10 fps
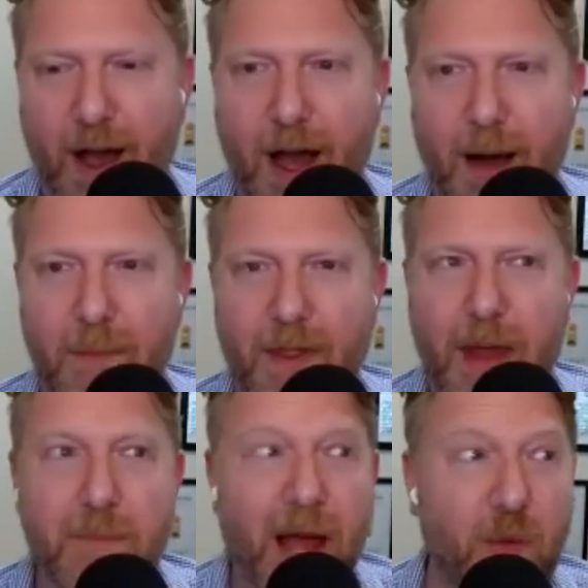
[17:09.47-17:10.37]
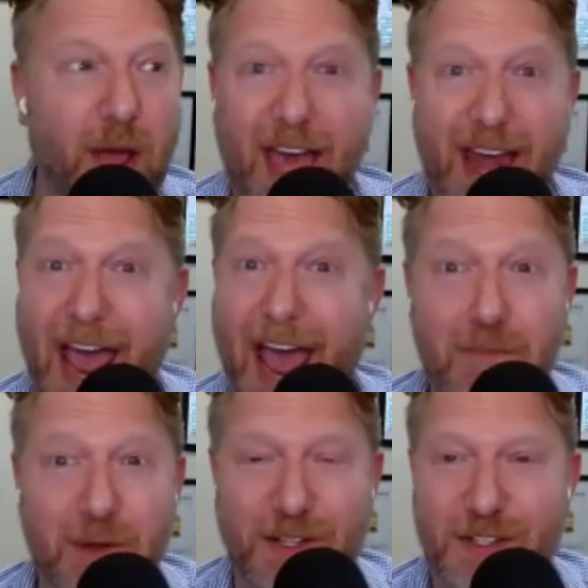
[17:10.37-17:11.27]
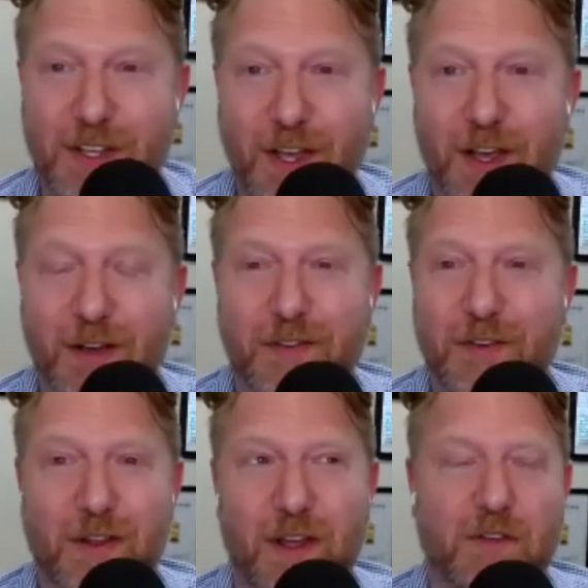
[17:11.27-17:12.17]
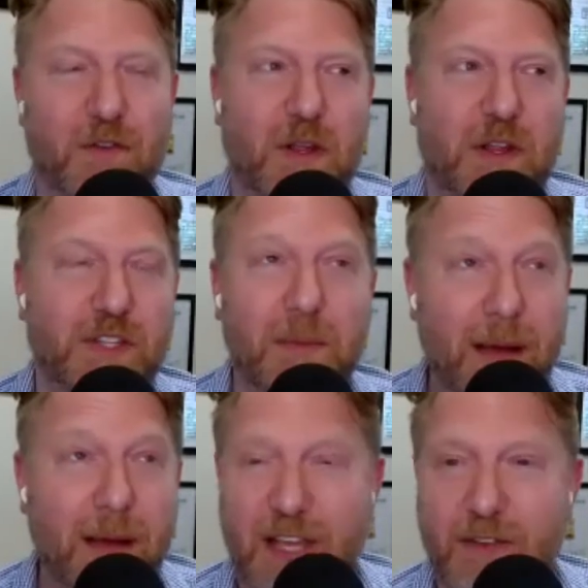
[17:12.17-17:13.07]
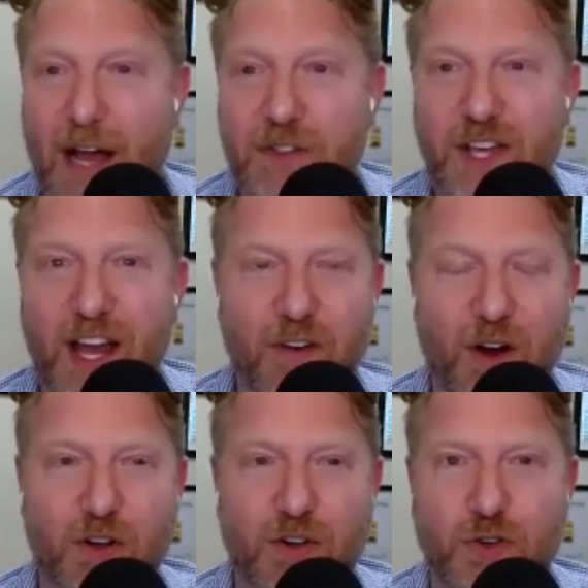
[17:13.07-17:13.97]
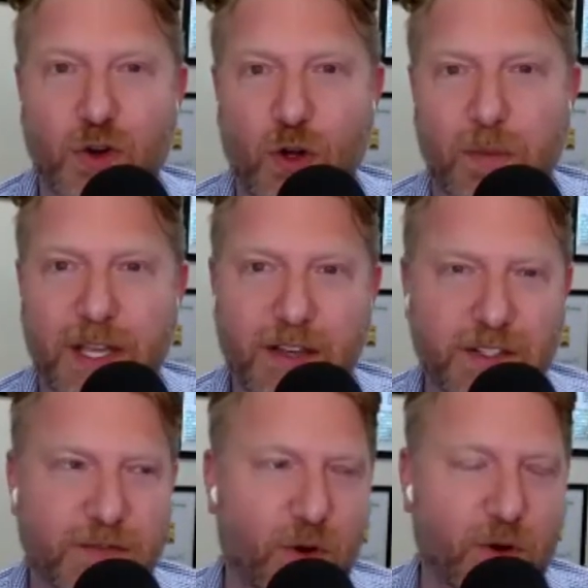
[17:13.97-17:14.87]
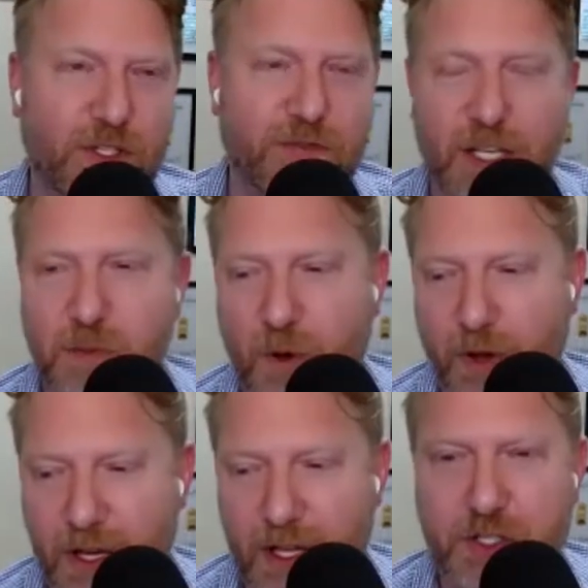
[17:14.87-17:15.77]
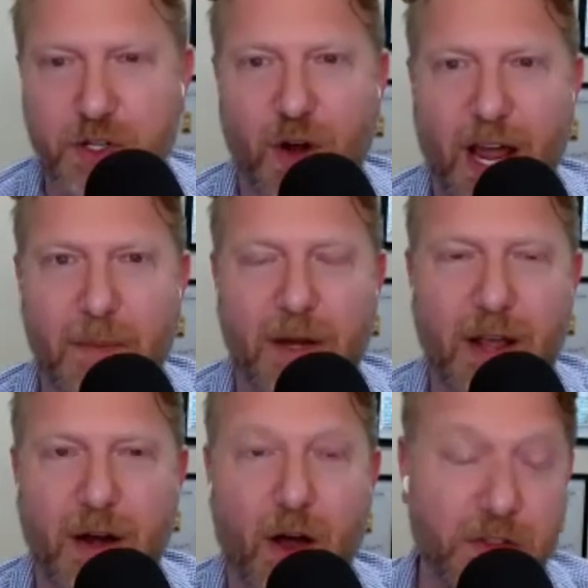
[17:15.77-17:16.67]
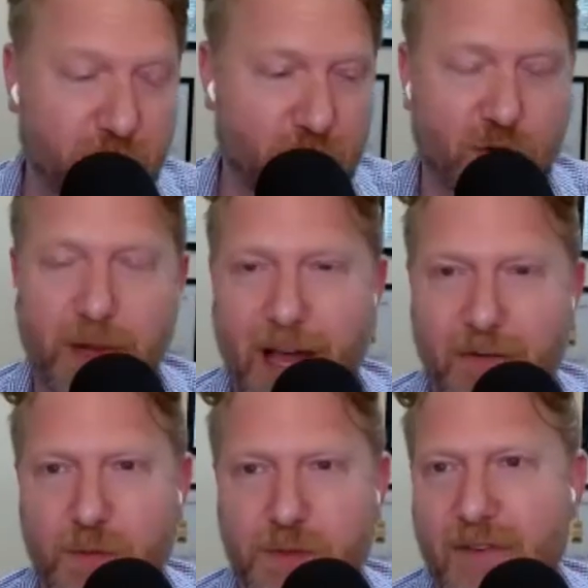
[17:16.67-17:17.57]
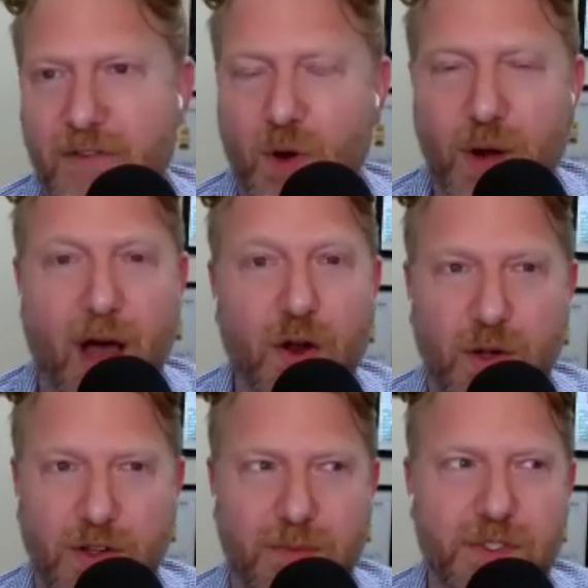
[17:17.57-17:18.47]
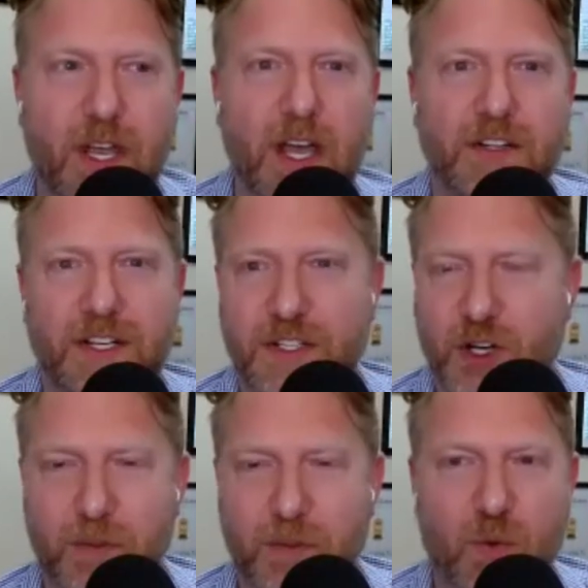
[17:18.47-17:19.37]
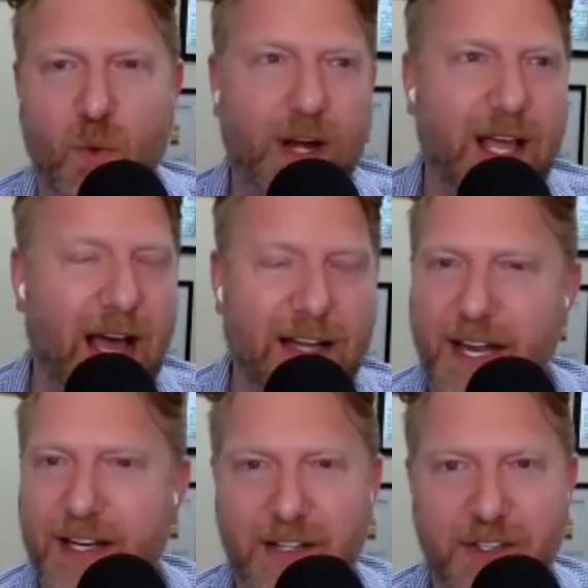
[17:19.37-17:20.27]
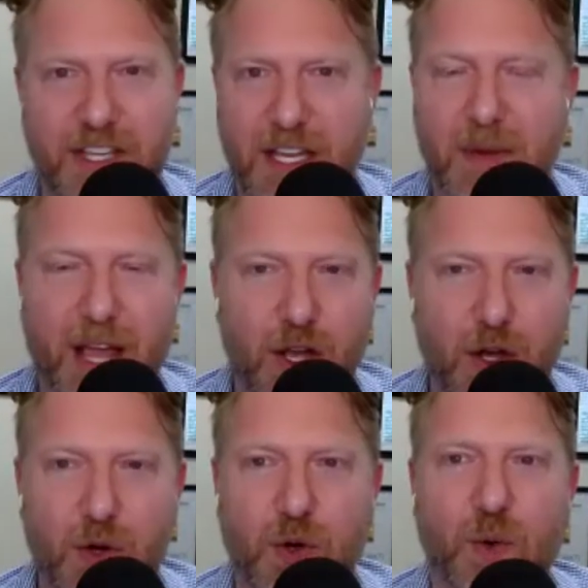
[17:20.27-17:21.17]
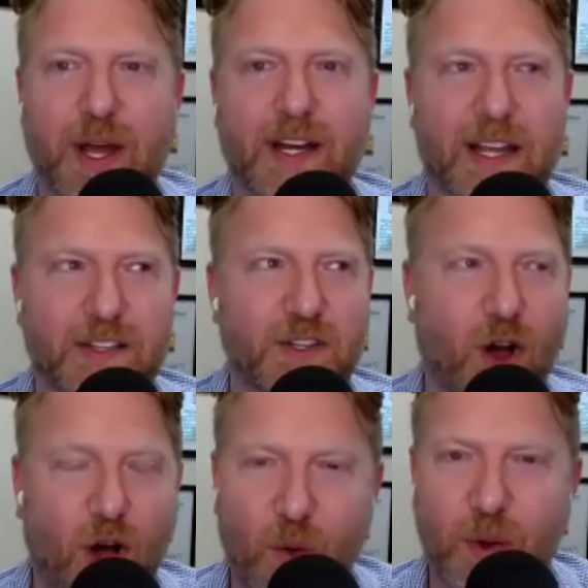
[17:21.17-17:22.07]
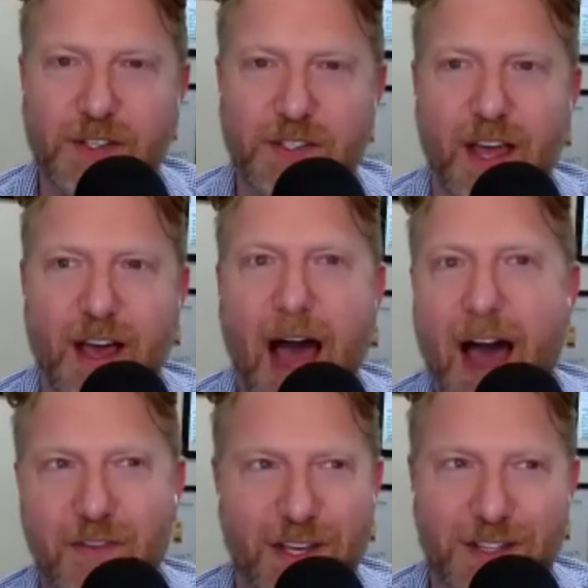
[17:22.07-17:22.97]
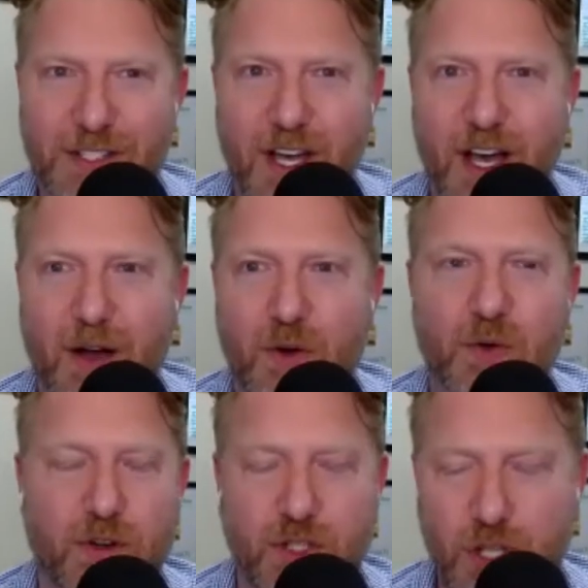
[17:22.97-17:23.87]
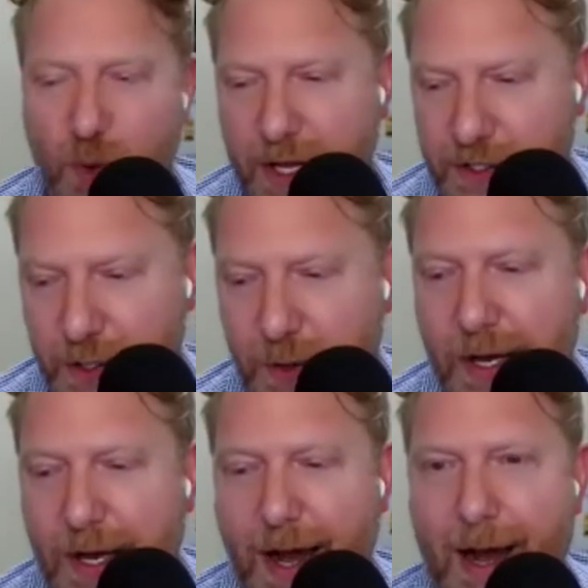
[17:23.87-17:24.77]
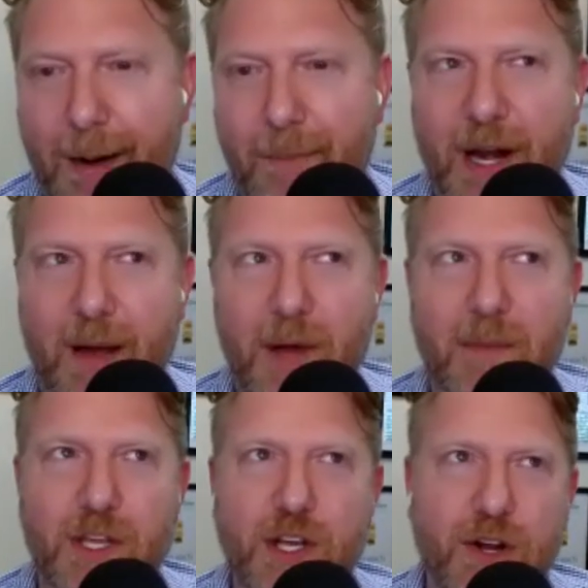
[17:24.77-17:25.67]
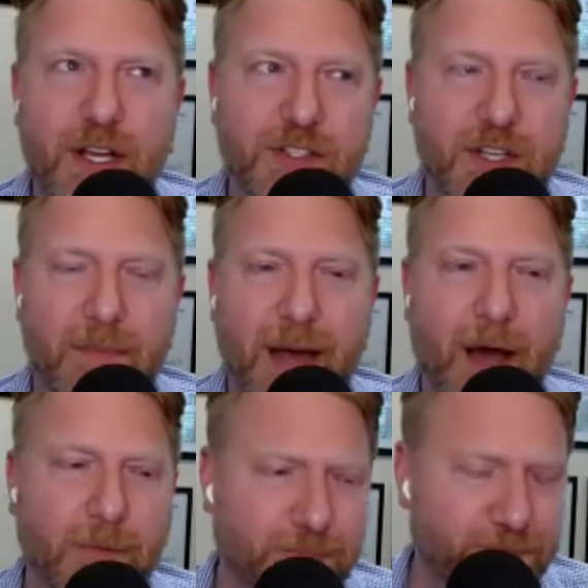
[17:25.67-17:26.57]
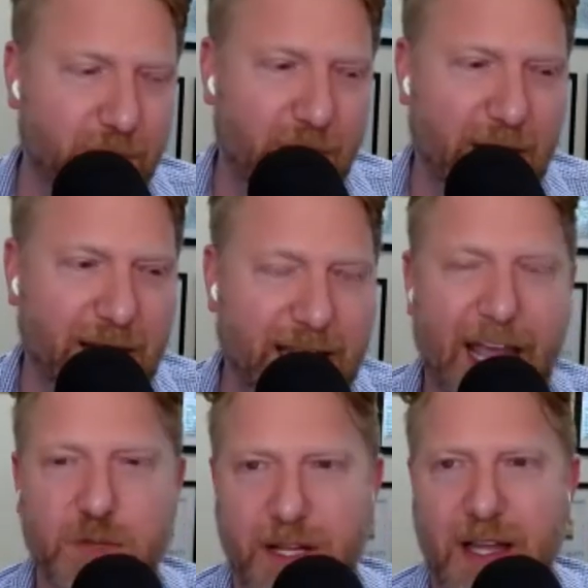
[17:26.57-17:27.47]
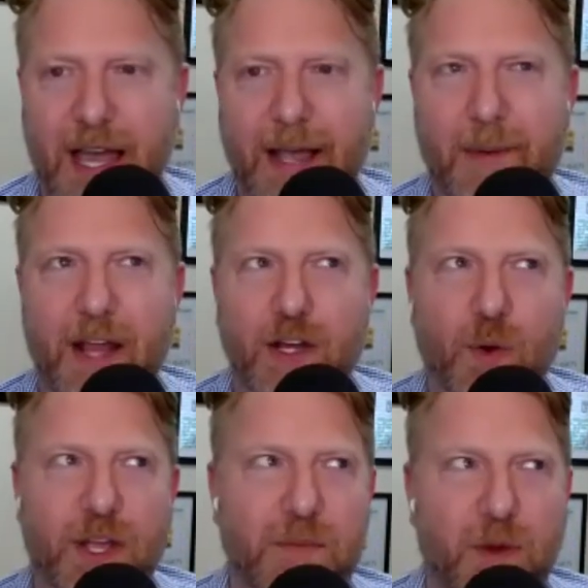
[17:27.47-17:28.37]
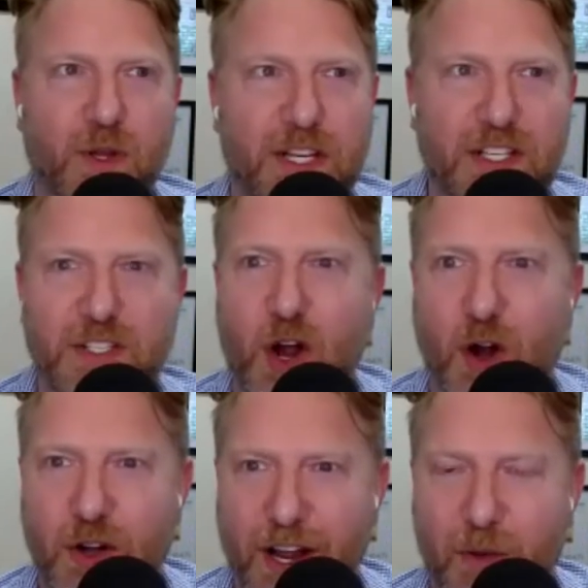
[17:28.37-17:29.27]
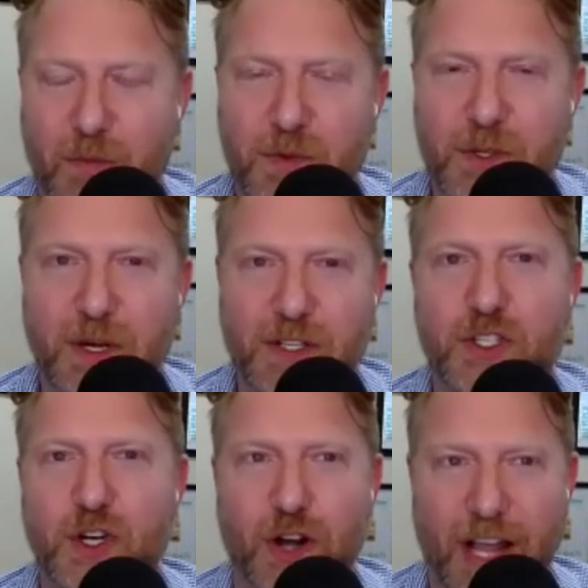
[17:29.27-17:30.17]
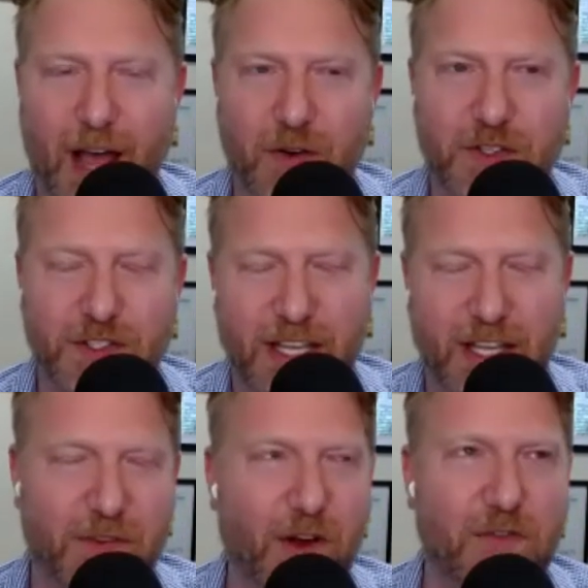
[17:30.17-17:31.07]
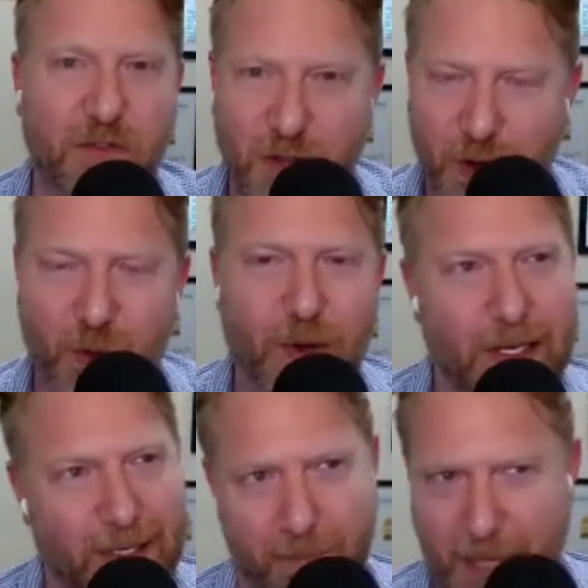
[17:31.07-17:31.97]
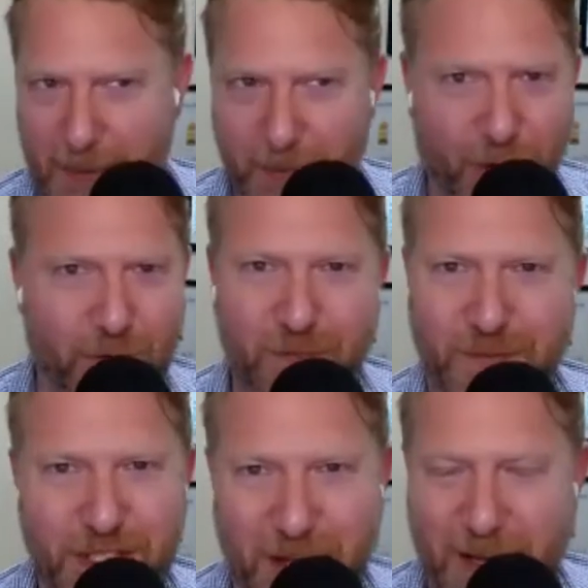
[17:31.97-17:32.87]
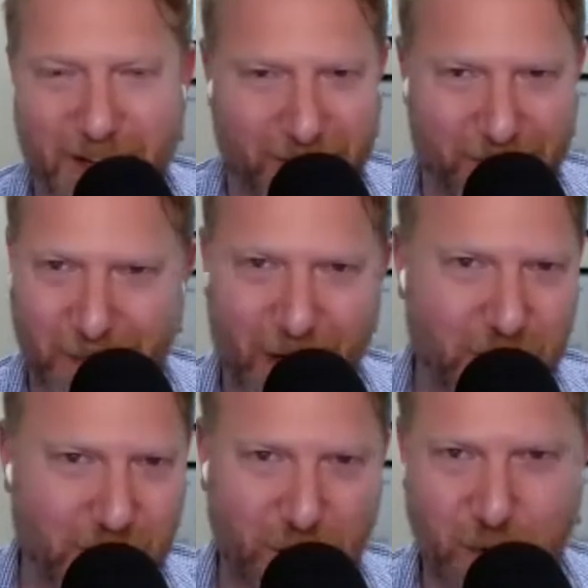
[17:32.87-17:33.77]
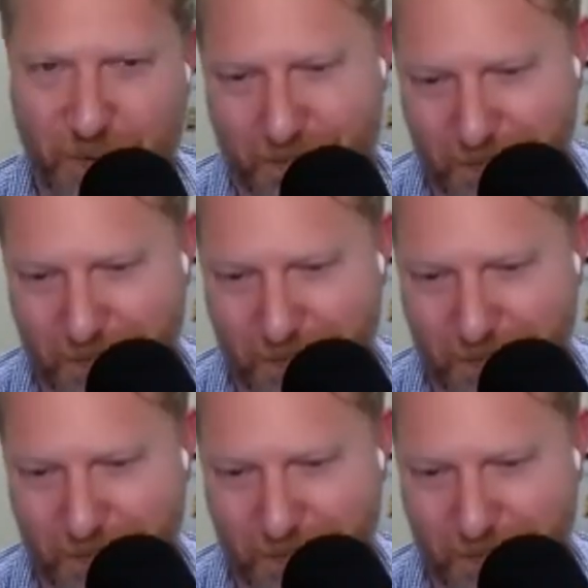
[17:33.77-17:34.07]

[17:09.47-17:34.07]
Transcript: Um, and by the way, that happens it, it, sometimes even outside of our control because of course facebook and instagram and, and all the social platforms have their own algorithms to determine what content gets seen by who and it isn't always obvious uh, who they're showing it to um, but I'm, I'm curious about engagement like i know it can be really disheartening when somebody's starting out to see very few people seeming you know to